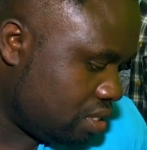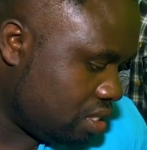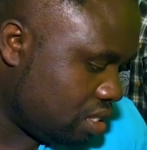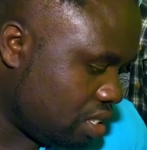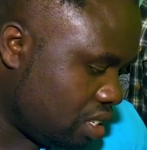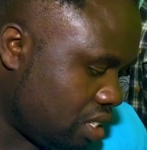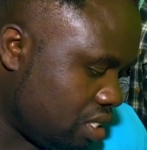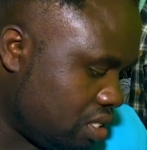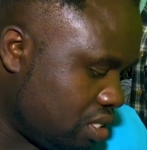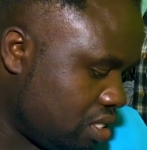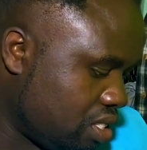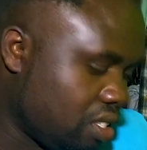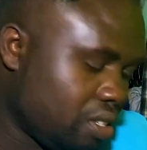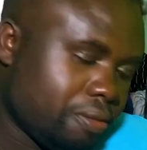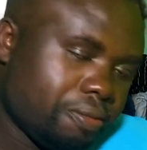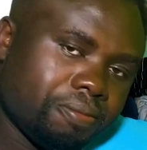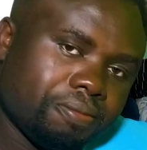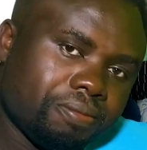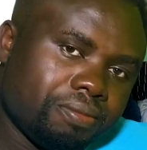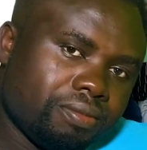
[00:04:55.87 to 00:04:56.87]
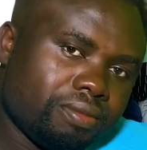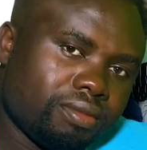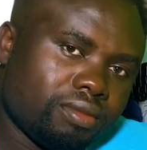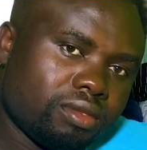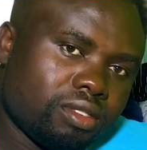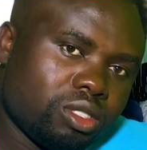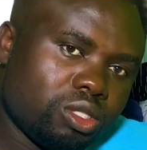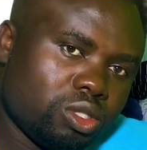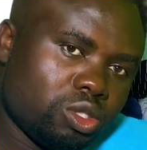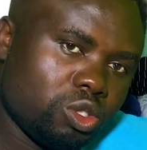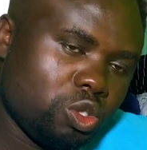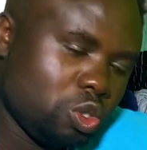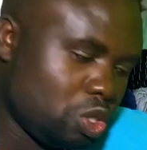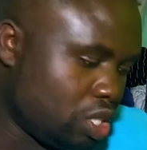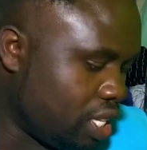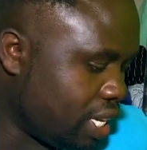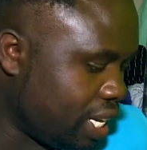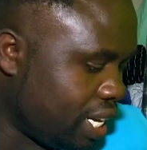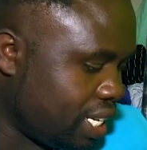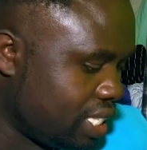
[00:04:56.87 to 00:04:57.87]
And to do
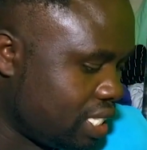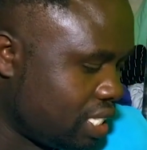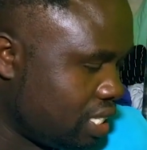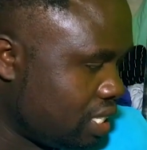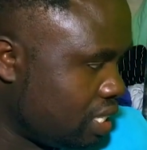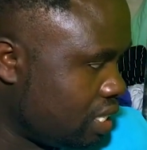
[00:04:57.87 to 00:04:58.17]
that,